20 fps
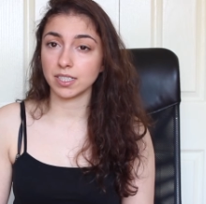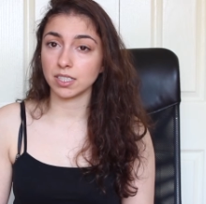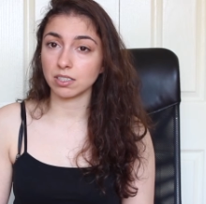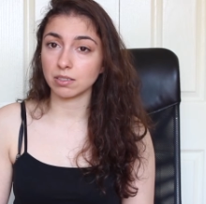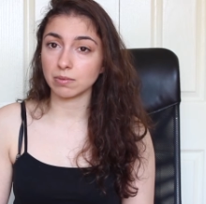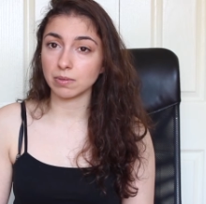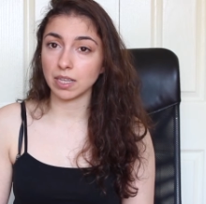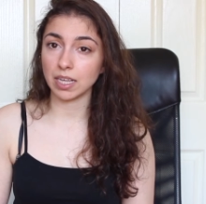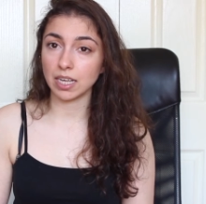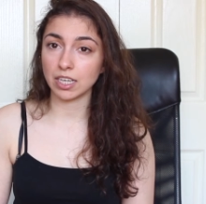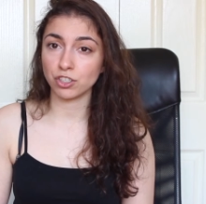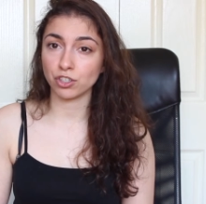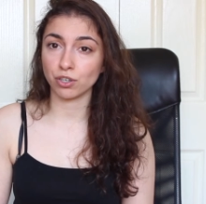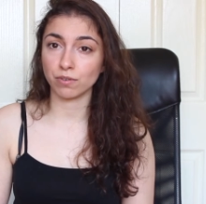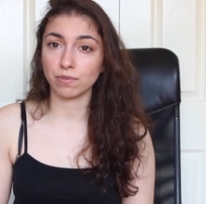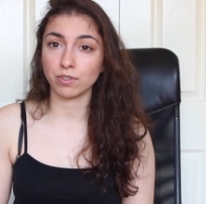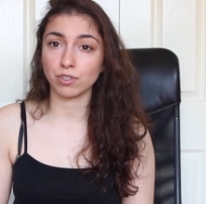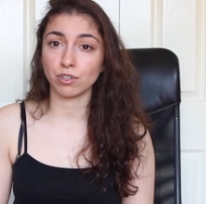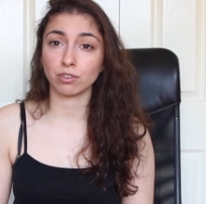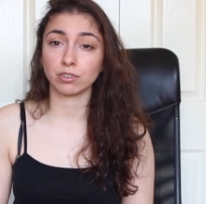deals with
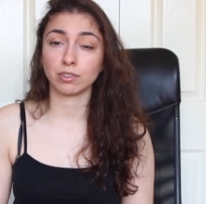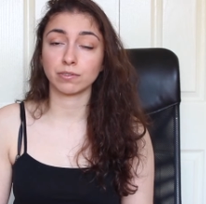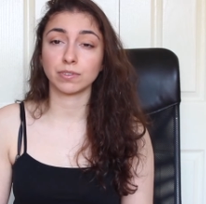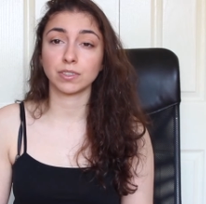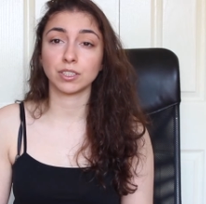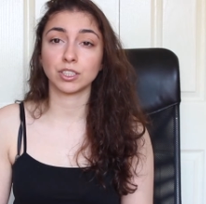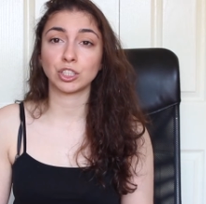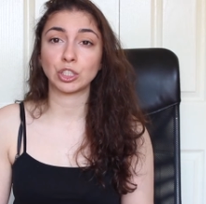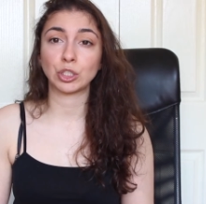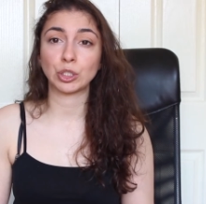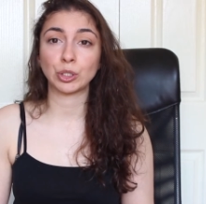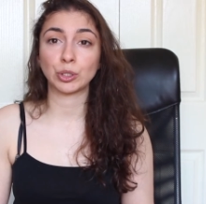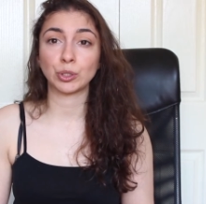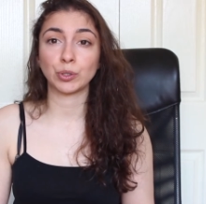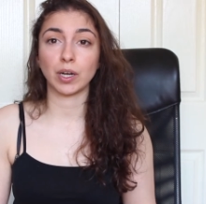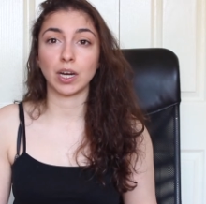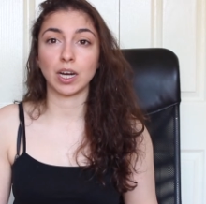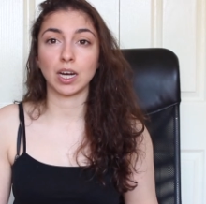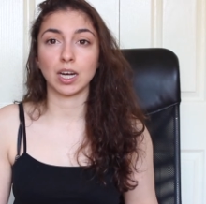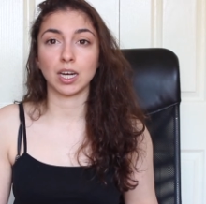headshot photographers who
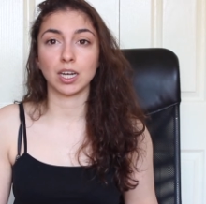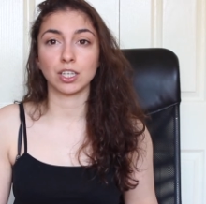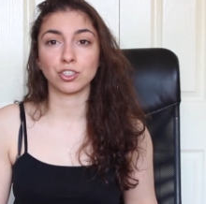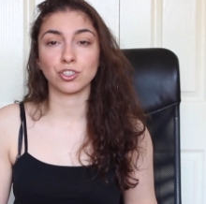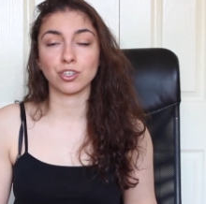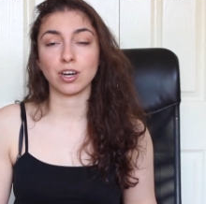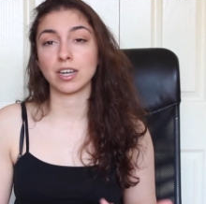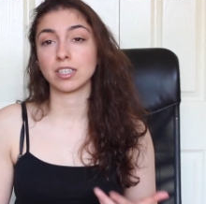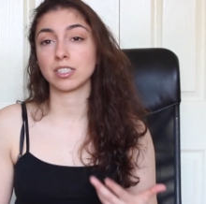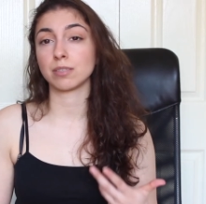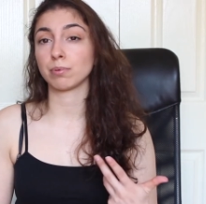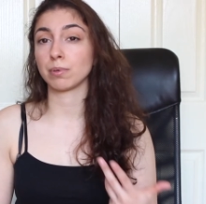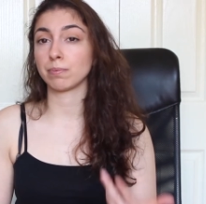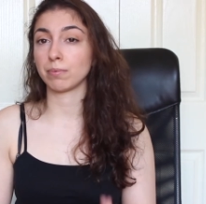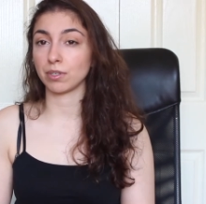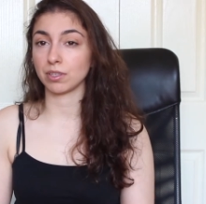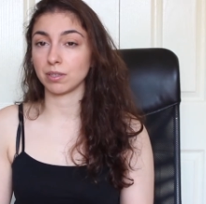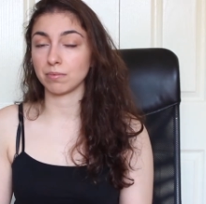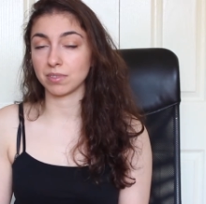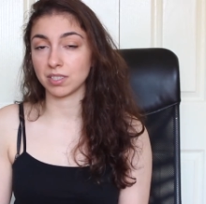are trying to
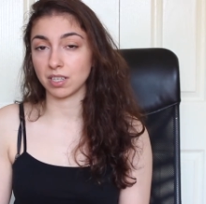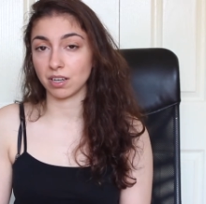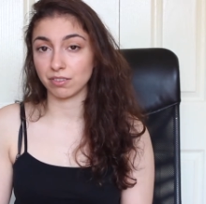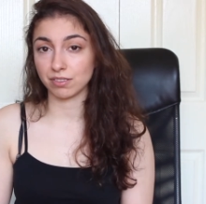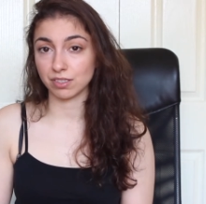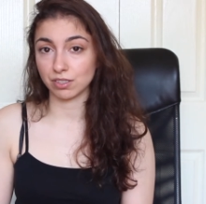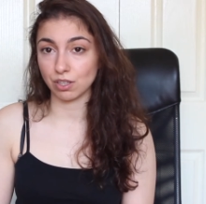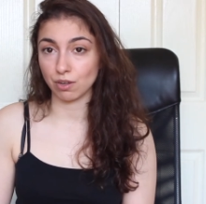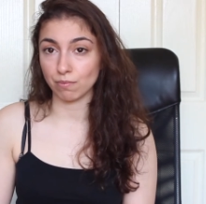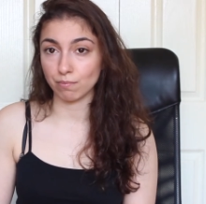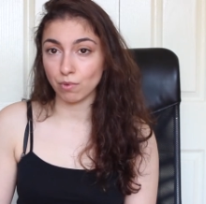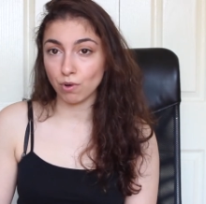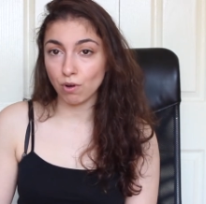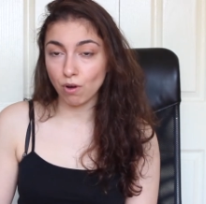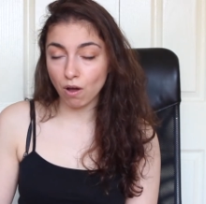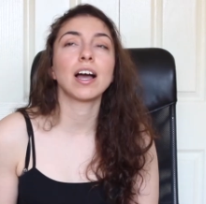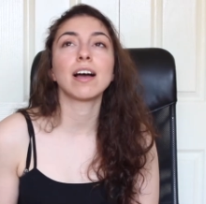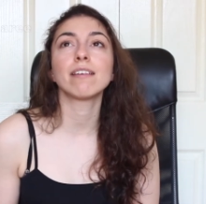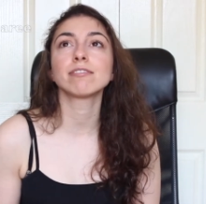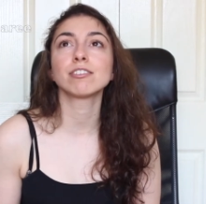promote themselves a lot more.
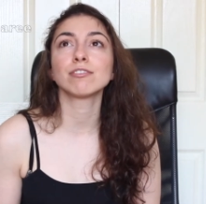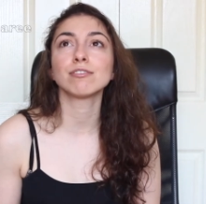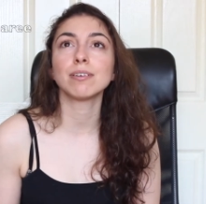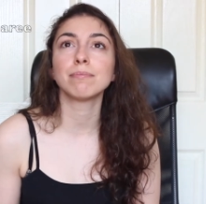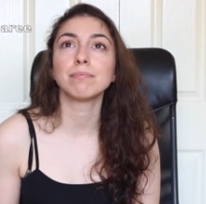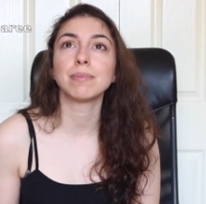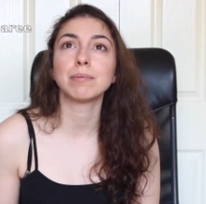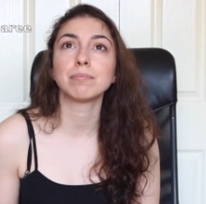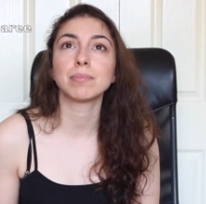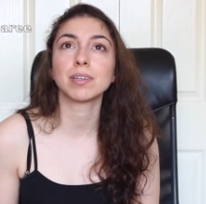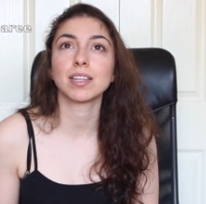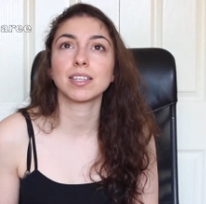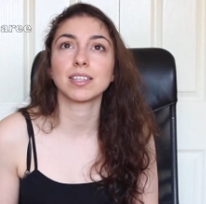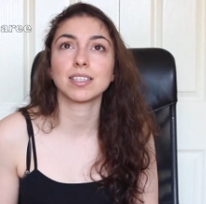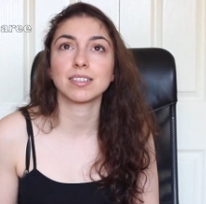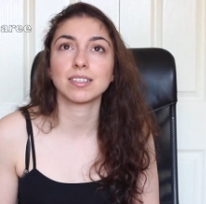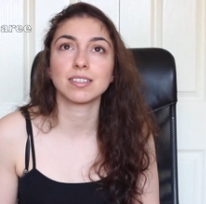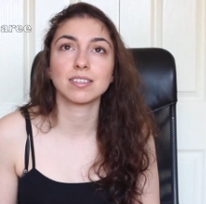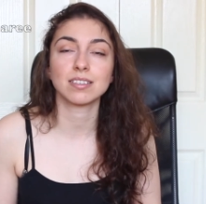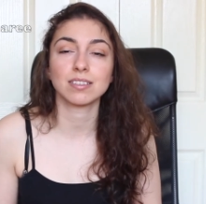You have to remember that
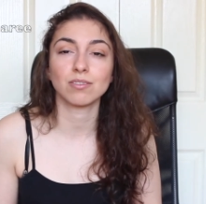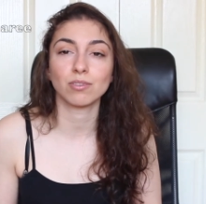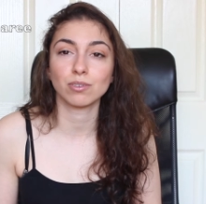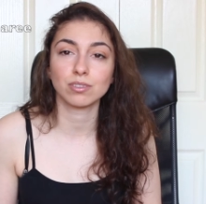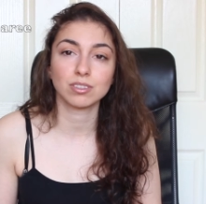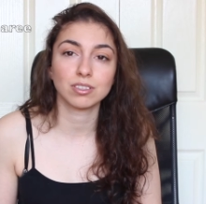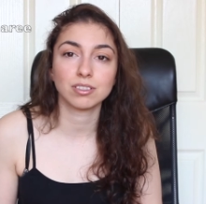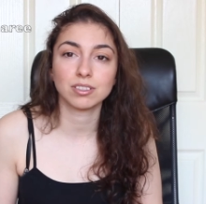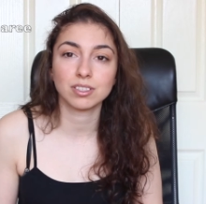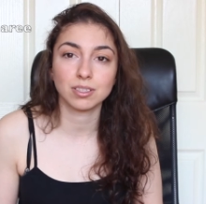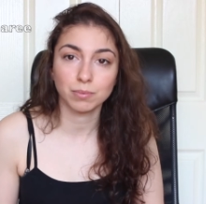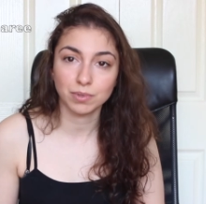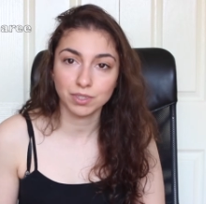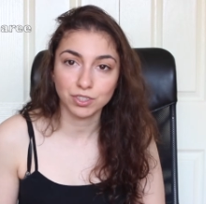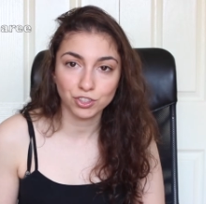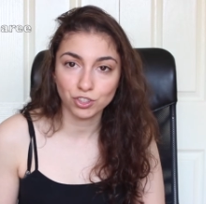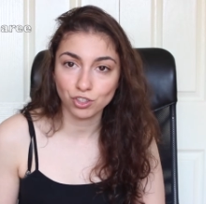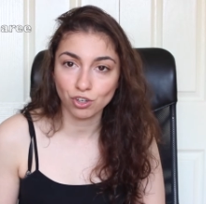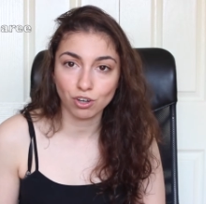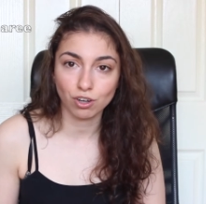this is also
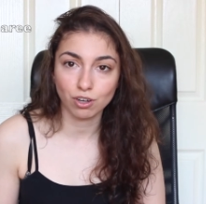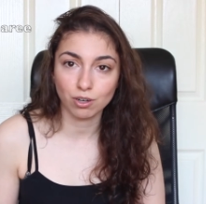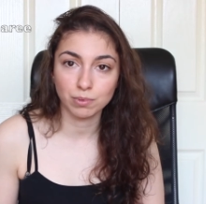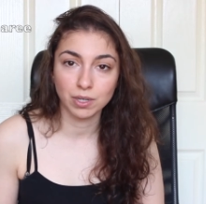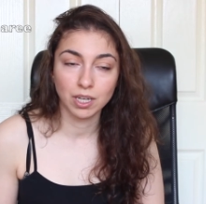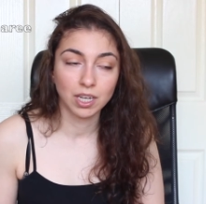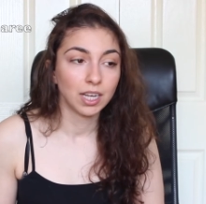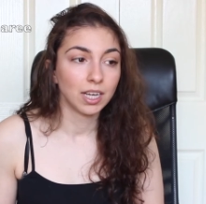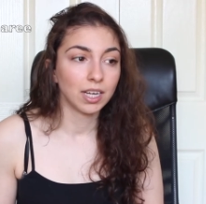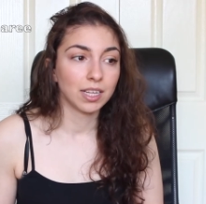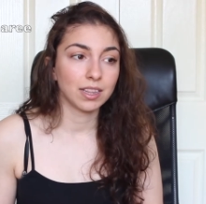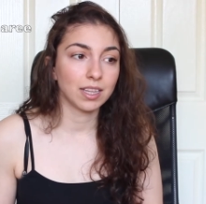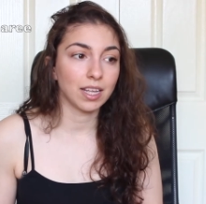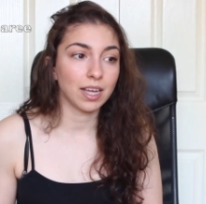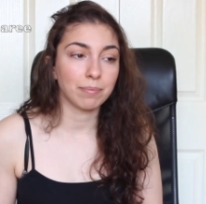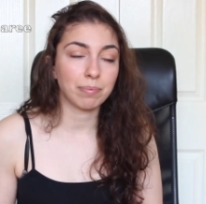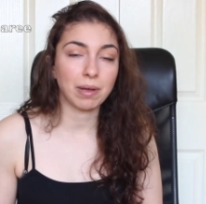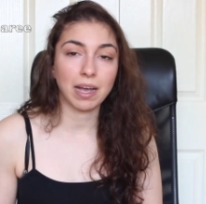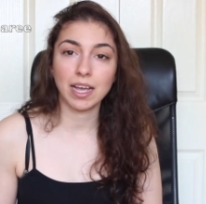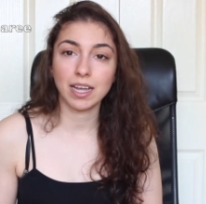someone's job.
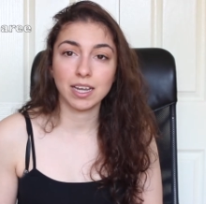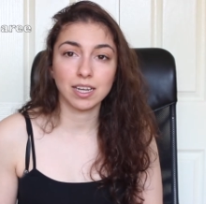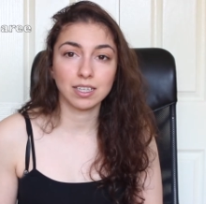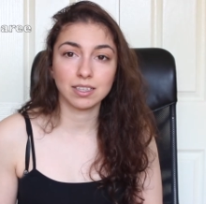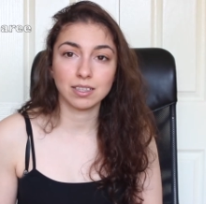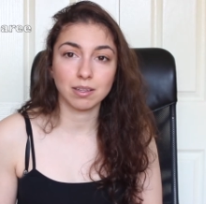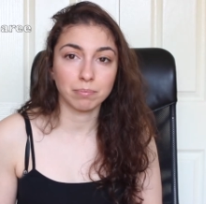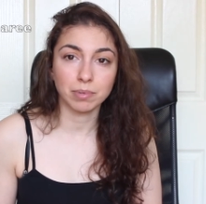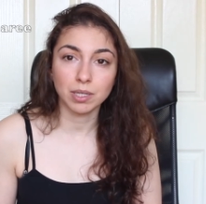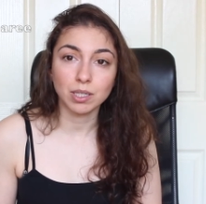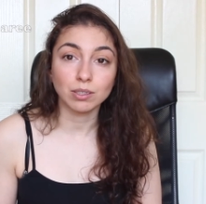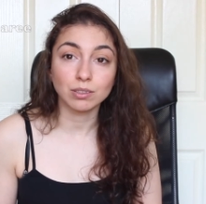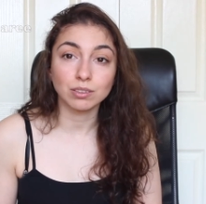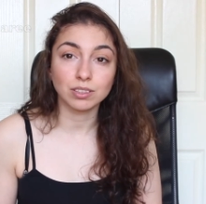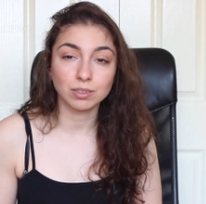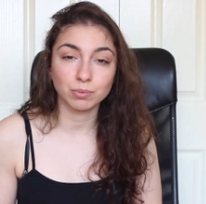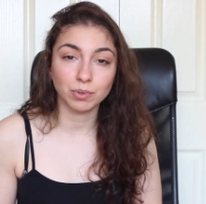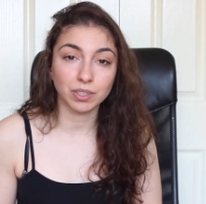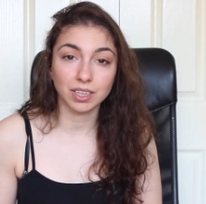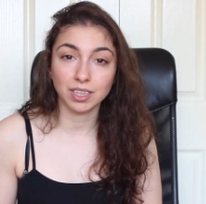They're paying the
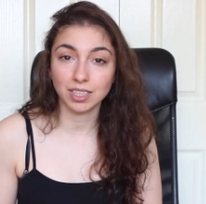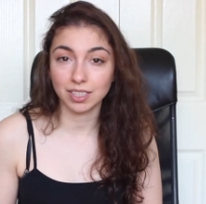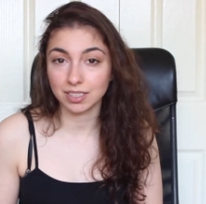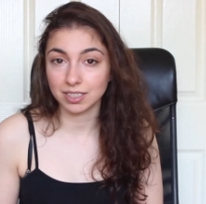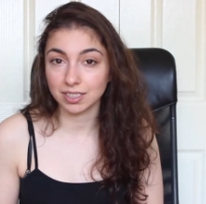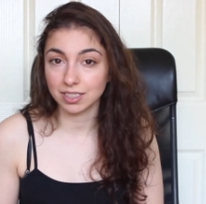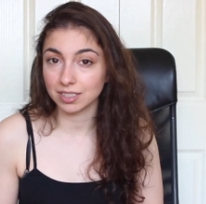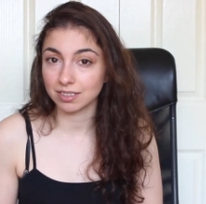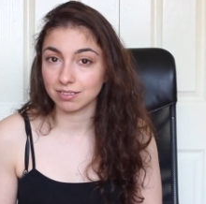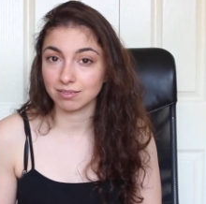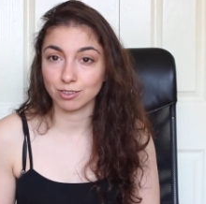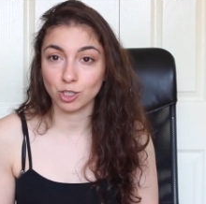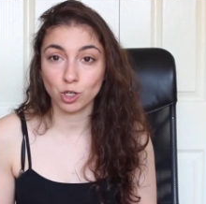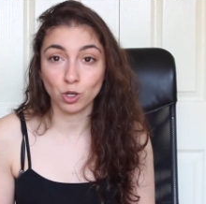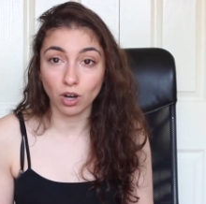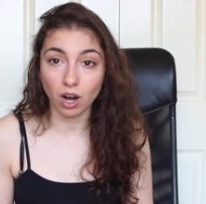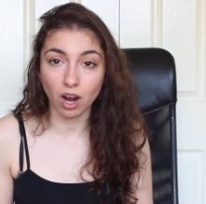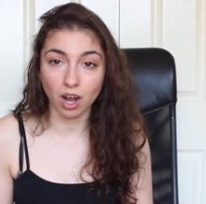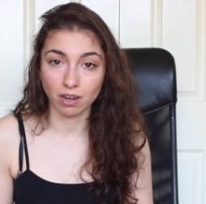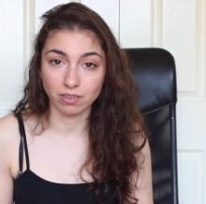bills with this
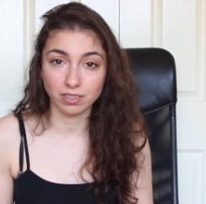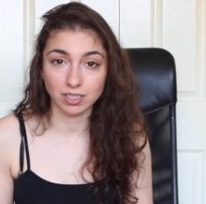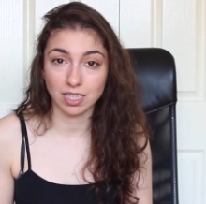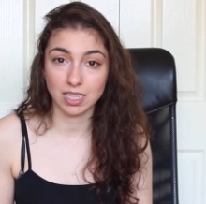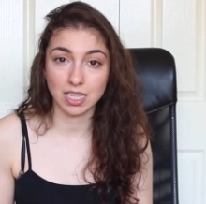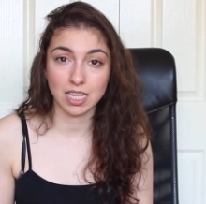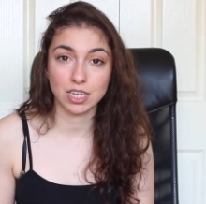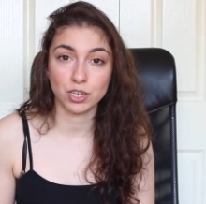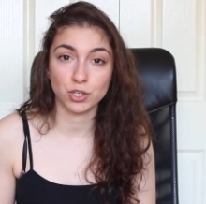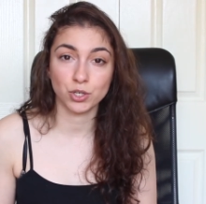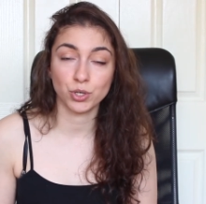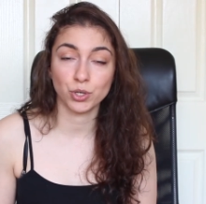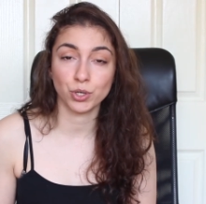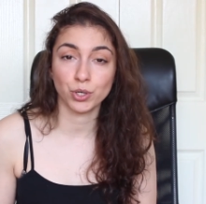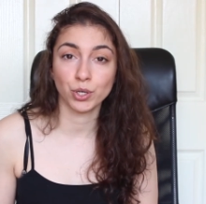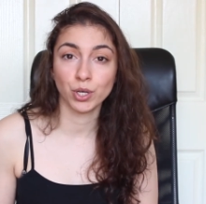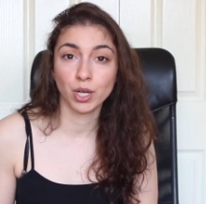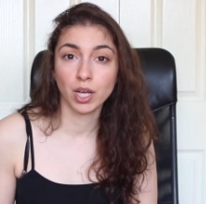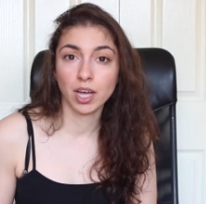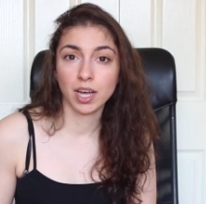craft that they
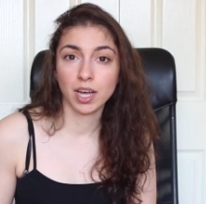do.